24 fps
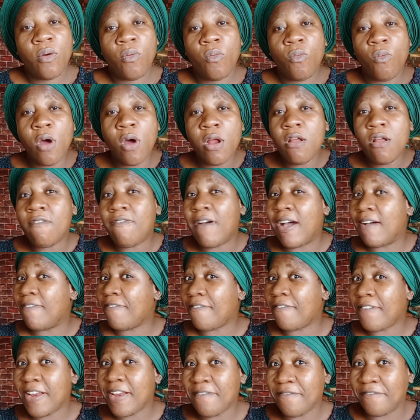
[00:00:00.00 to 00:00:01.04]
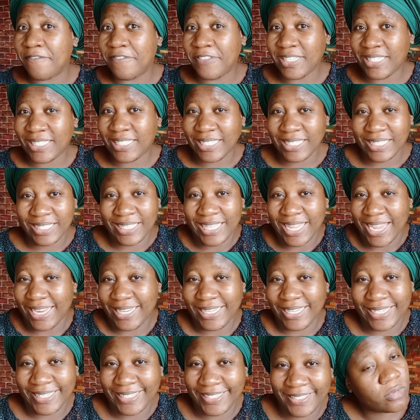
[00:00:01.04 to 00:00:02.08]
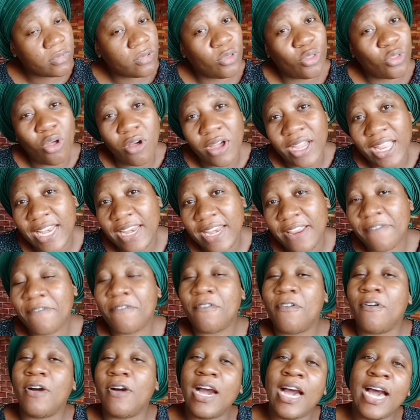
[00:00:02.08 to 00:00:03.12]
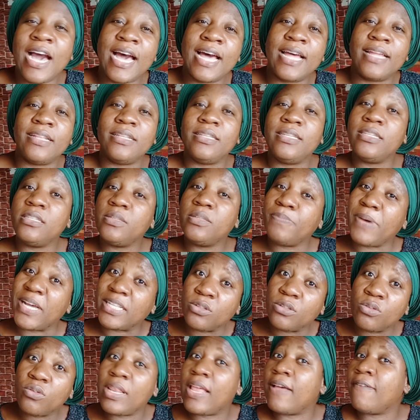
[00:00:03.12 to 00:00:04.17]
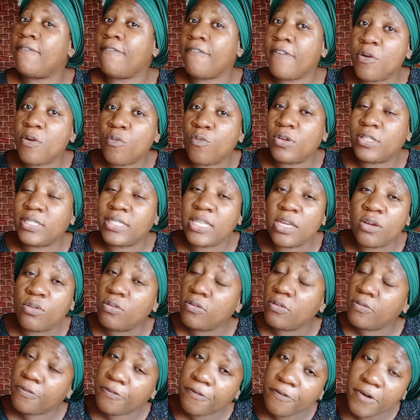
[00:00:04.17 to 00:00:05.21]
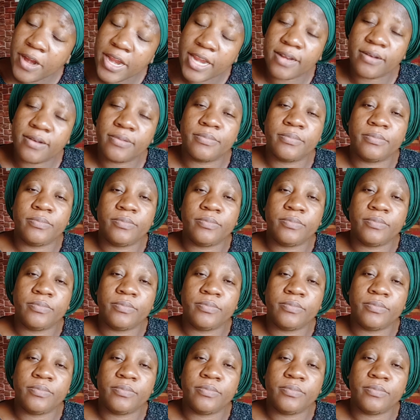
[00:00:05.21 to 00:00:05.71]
one of her friends visited. Luckily for her, this particular friend was a good friend.